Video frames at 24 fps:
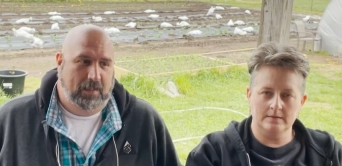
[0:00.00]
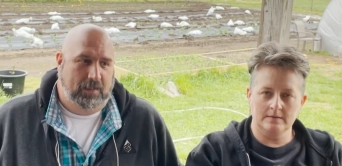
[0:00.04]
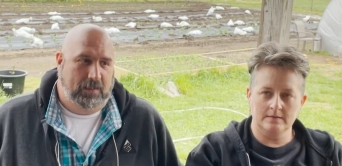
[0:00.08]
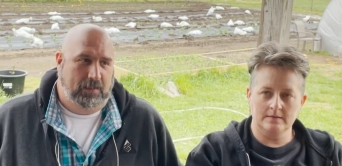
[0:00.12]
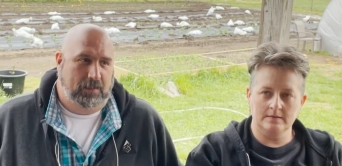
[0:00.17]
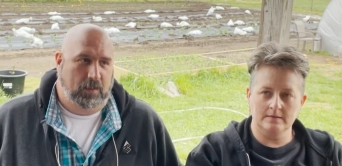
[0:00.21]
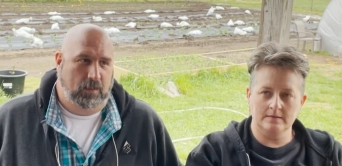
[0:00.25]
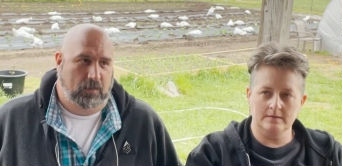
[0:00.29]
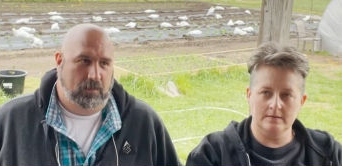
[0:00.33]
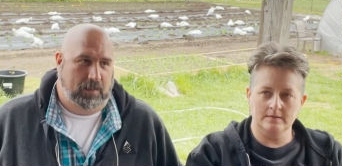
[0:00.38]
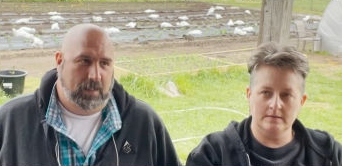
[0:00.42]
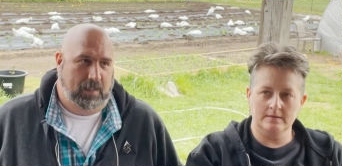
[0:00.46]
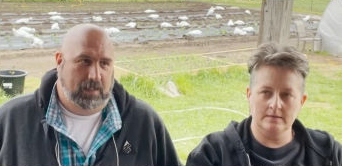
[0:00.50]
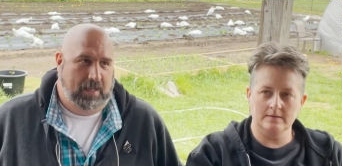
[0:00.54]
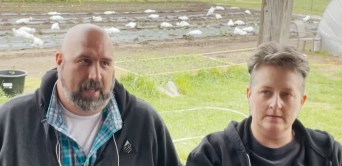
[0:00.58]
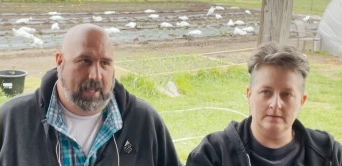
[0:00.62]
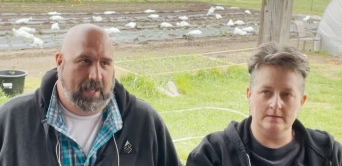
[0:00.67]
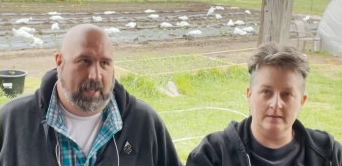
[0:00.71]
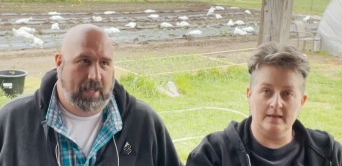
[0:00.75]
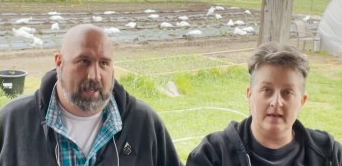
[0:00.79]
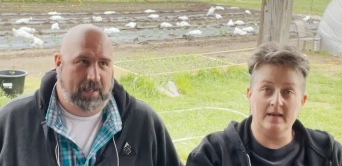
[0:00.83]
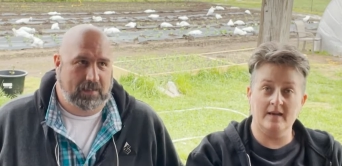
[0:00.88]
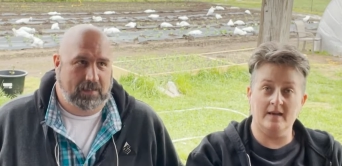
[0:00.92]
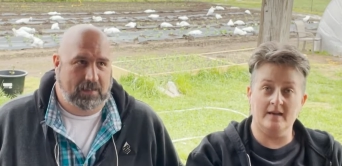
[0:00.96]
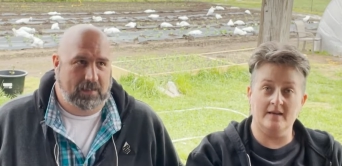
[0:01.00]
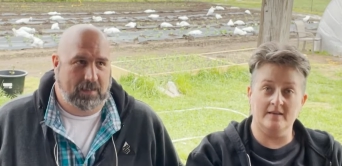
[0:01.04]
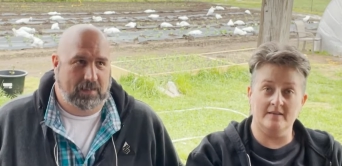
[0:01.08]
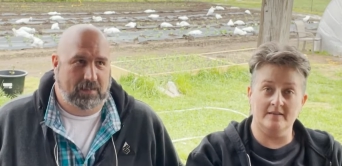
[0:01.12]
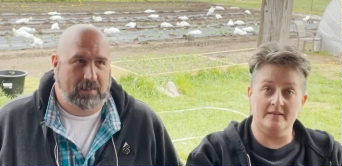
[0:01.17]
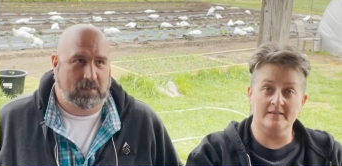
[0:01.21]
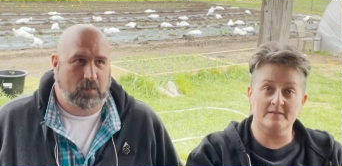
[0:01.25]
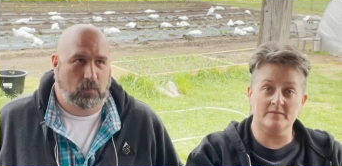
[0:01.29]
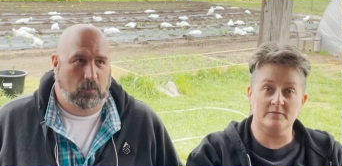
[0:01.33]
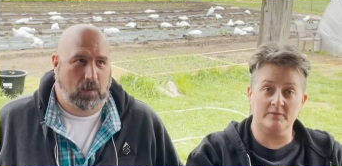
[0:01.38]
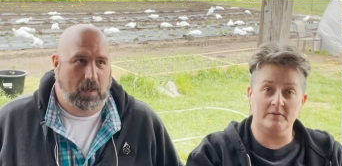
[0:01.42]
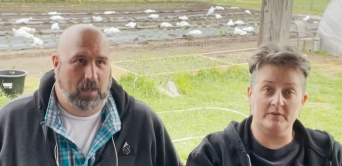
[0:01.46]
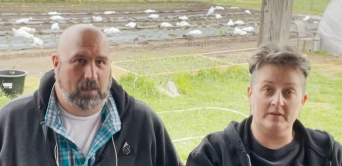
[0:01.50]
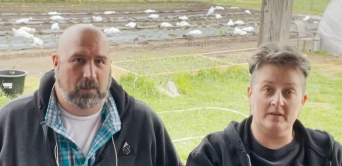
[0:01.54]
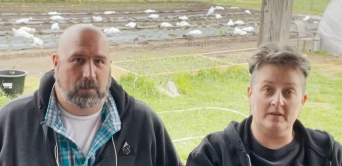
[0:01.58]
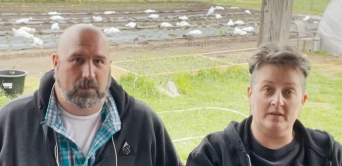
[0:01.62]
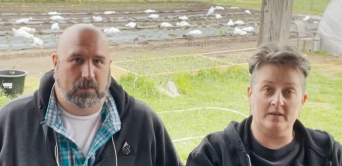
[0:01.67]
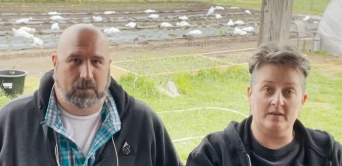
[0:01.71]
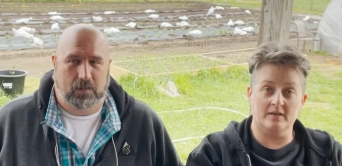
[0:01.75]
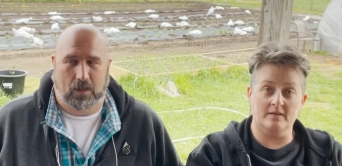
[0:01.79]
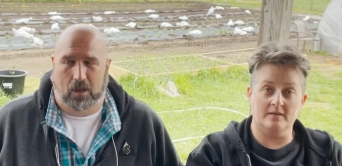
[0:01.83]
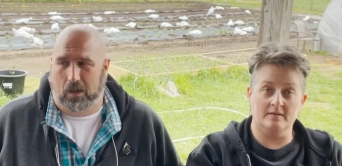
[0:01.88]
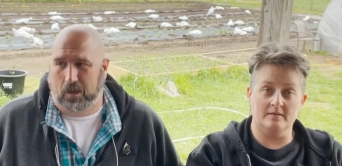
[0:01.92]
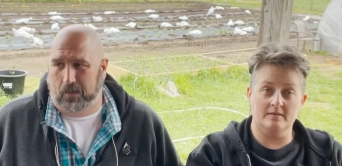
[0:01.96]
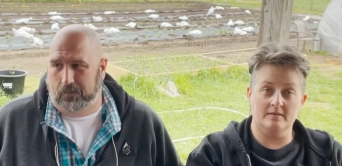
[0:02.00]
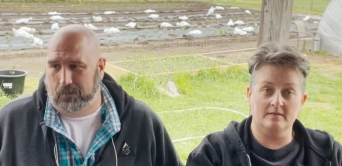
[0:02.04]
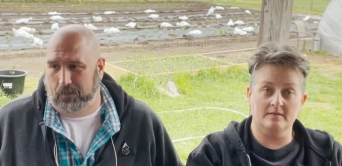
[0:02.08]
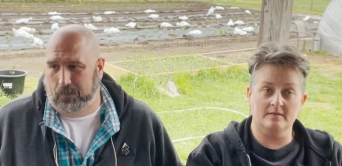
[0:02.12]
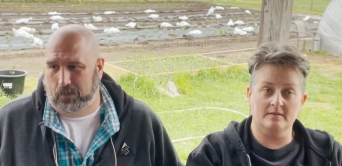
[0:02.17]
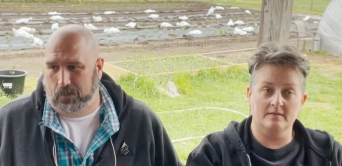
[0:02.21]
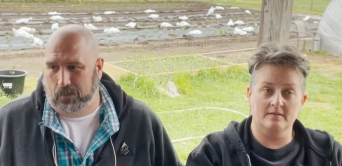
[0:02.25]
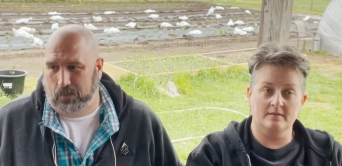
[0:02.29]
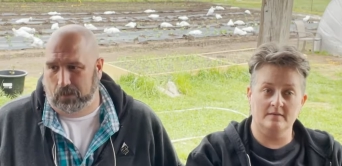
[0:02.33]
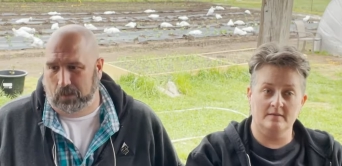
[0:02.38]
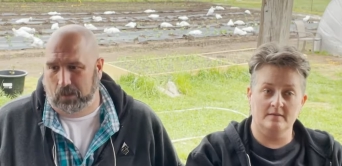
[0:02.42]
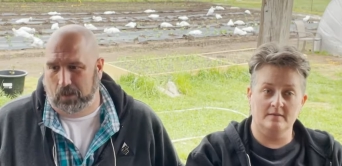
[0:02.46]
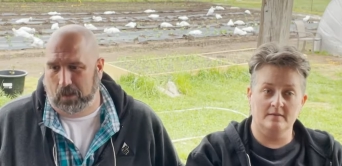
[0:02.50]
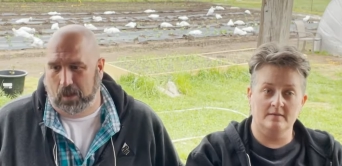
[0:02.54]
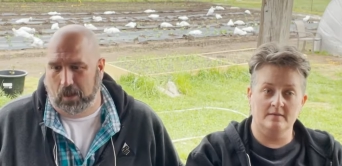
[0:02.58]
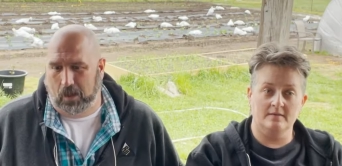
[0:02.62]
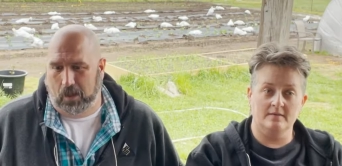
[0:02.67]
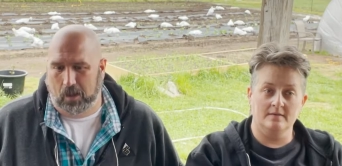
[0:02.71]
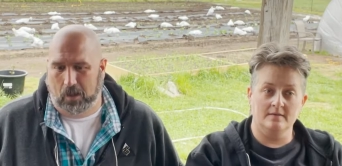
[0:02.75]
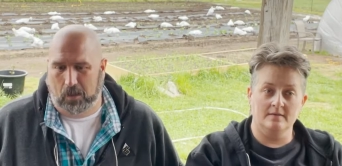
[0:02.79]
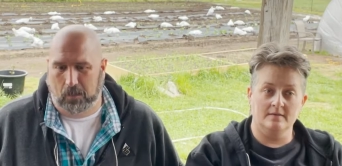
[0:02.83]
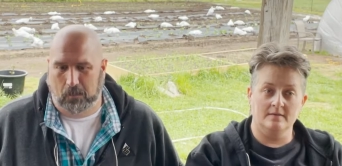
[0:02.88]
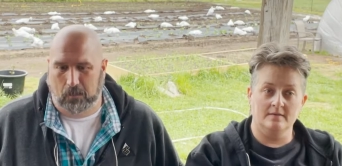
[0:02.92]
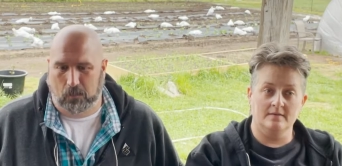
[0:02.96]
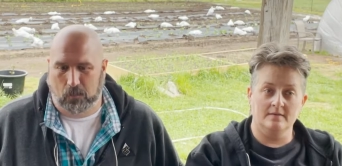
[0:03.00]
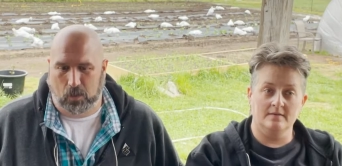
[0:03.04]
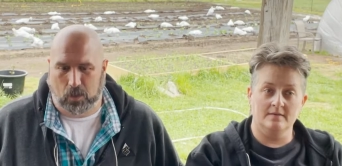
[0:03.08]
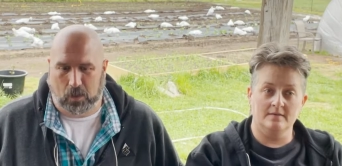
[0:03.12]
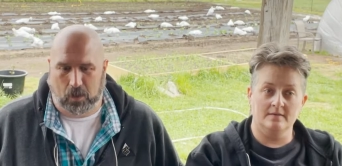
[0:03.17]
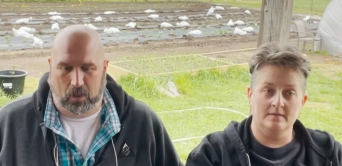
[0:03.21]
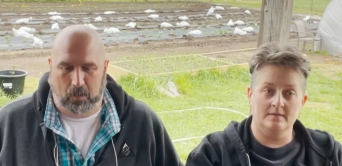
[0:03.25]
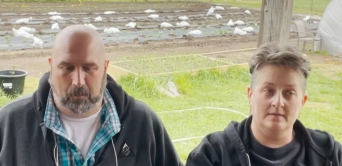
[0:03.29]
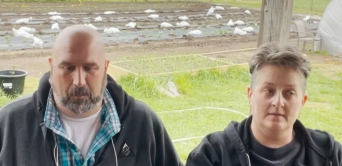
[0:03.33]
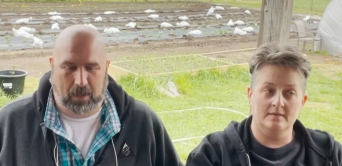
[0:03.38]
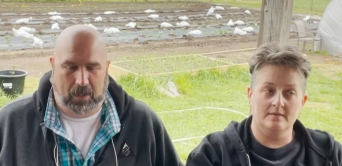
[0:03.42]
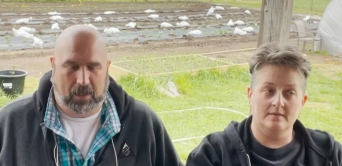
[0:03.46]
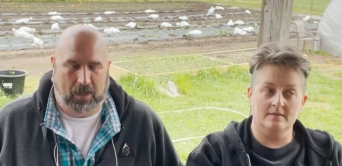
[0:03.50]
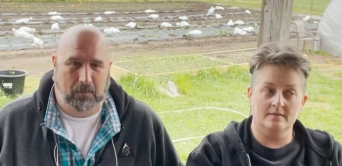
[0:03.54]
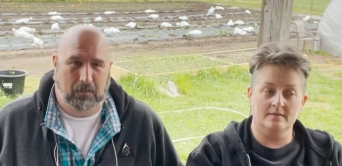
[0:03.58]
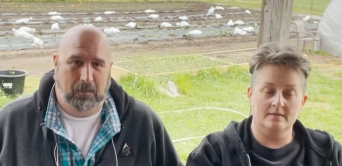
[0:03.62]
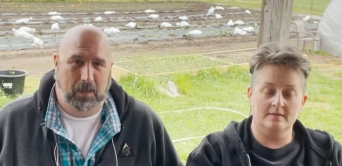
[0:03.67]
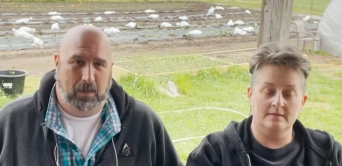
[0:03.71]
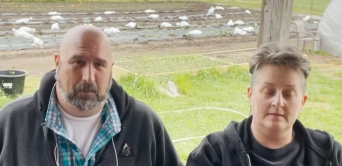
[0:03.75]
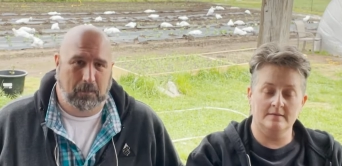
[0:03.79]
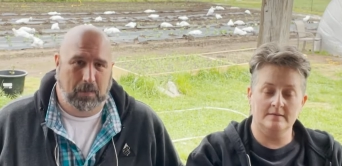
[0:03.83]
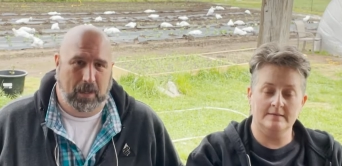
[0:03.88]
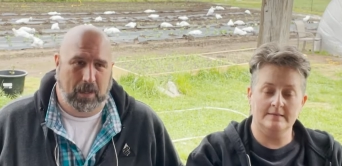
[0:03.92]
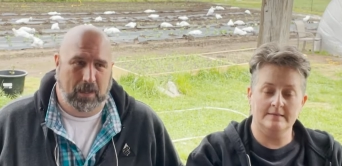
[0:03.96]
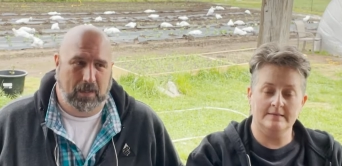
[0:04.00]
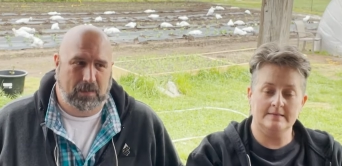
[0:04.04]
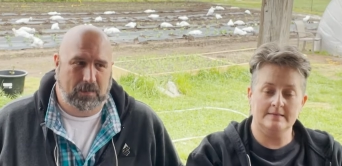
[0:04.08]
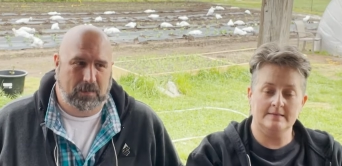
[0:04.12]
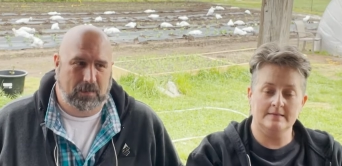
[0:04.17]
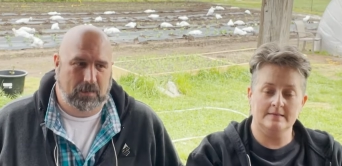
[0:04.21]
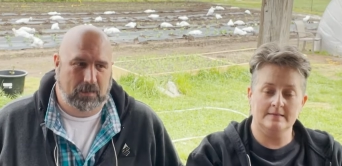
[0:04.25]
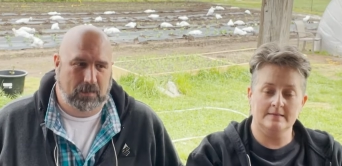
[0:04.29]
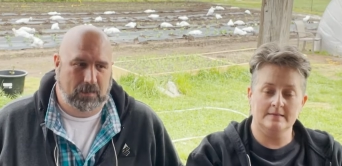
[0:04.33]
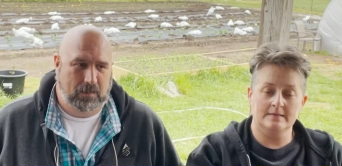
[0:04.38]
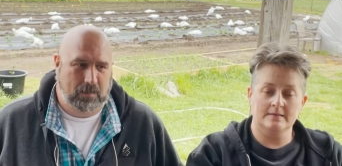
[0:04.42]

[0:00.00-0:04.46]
Speaker 1: So today, yeah, since the weather's really awful, um, we're going to make a big batch,